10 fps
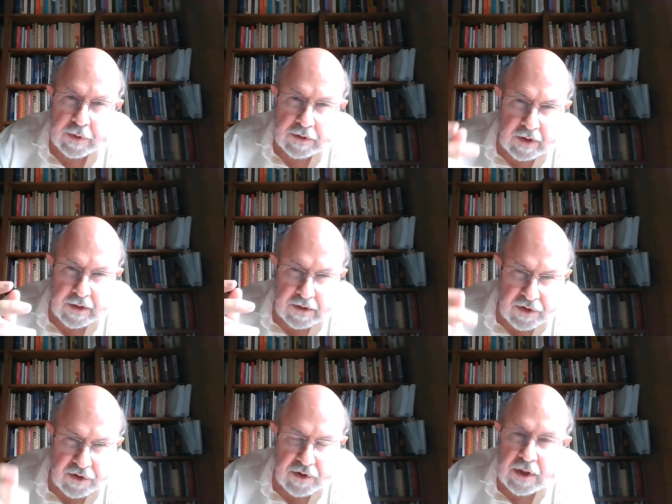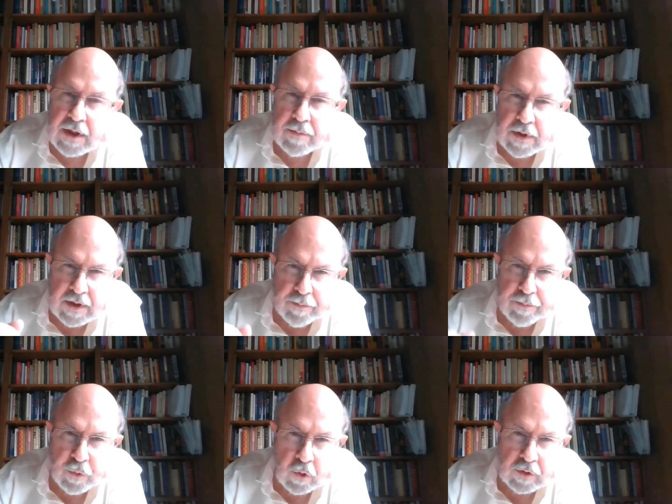but an extremely
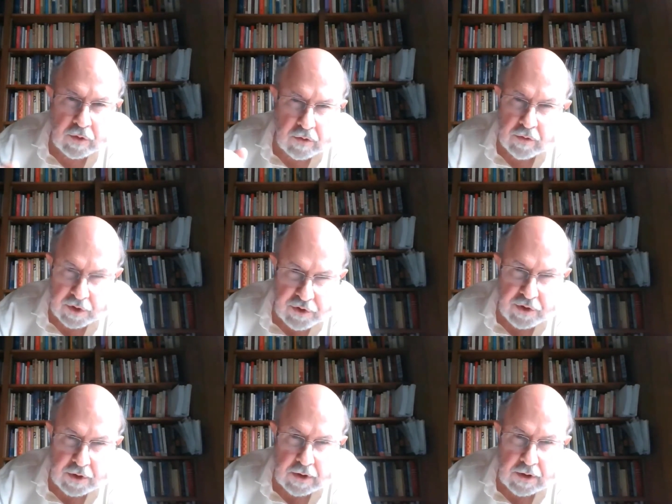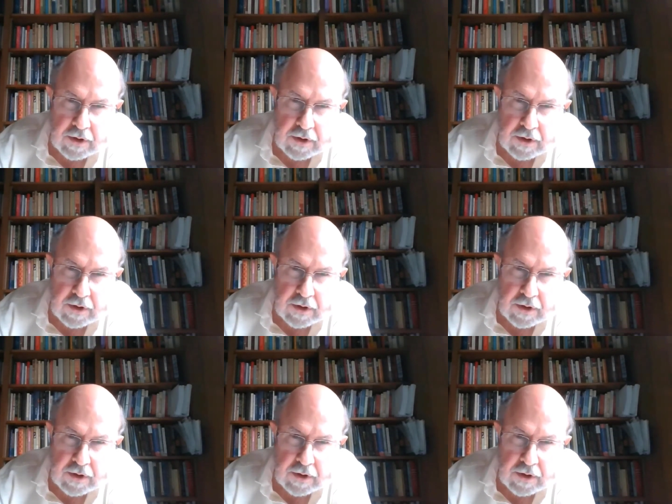important question